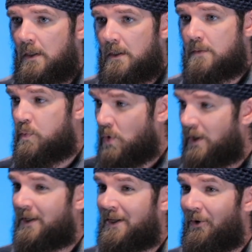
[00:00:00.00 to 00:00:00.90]
It's
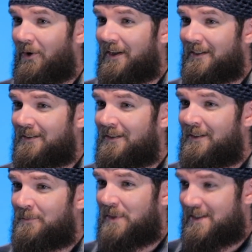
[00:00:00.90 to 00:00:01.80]
really annoying
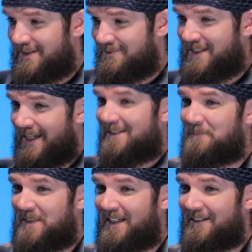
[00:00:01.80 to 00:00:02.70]
because he takes
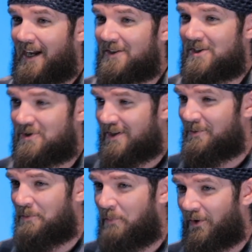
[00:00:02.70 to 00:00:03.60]
up the entire street
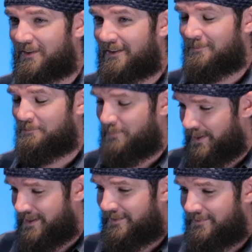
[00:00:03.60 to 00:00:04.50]
with parking,
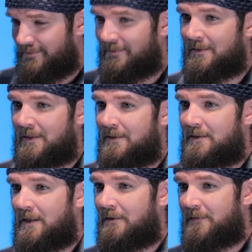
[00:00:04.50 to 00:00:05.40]
but
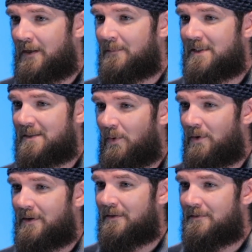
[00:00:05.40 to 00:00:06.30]
you know, family's
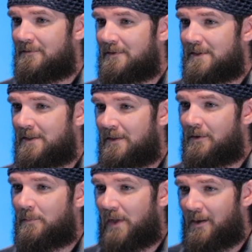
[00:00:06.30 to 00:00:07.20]
important so you
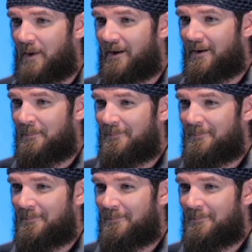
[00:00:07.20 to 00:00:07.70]
don't complain about it.